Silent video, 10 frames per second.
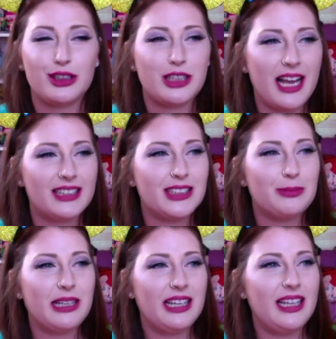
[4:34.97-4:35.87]

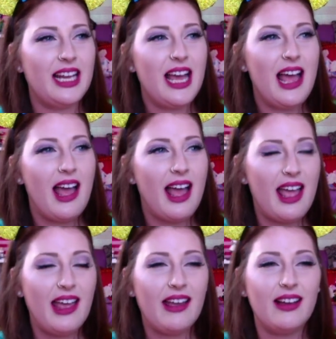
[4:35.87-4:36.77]
Jasmine
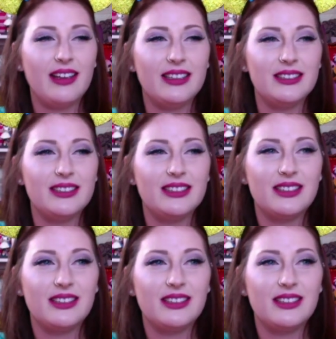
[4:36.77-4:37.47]
and